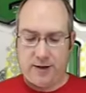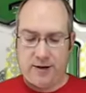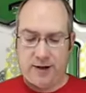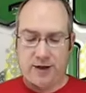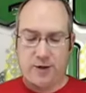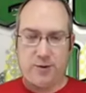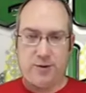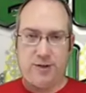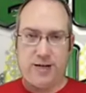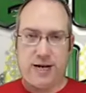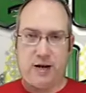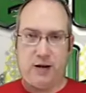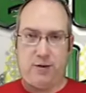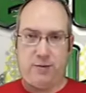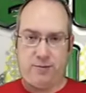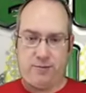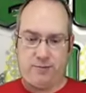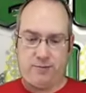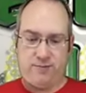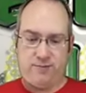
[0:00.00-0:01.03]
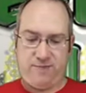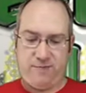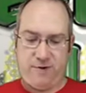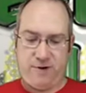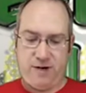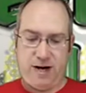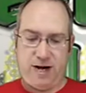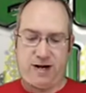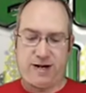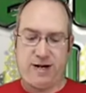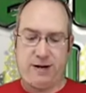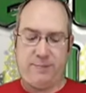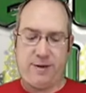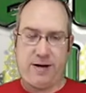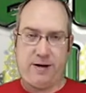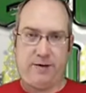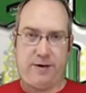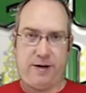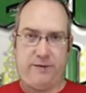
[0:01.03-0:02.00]
this was now knocking
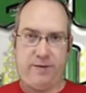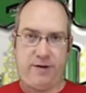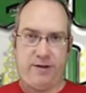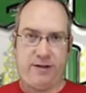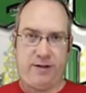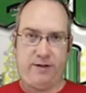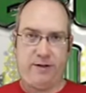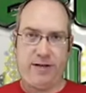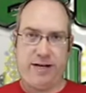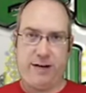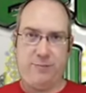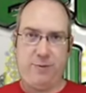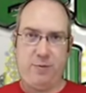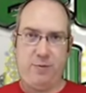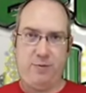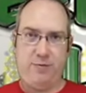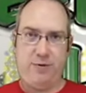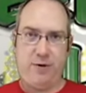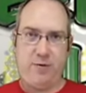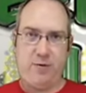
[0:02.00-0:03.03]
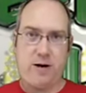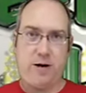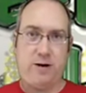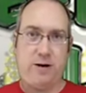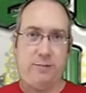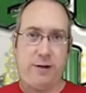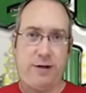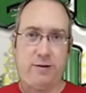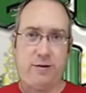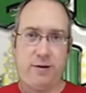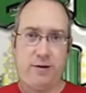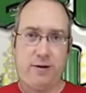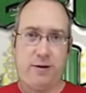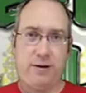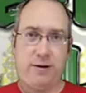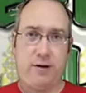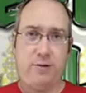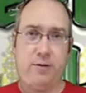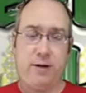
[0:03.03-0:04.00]
about every single time you moved it around, and it basically
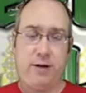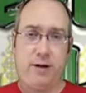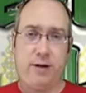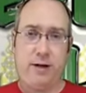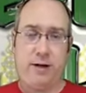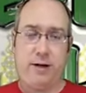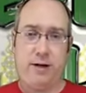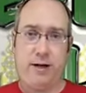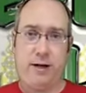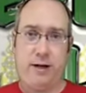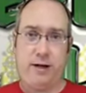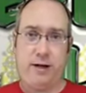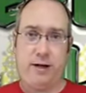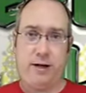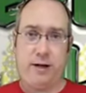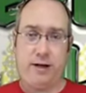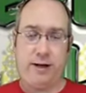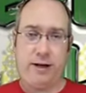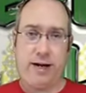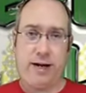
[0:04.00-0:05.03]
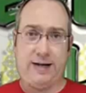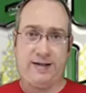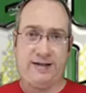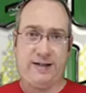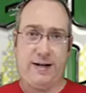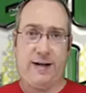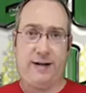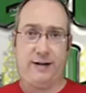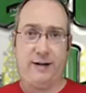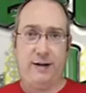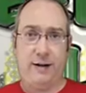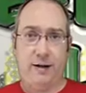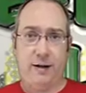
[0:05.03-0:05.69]
turned into a castanet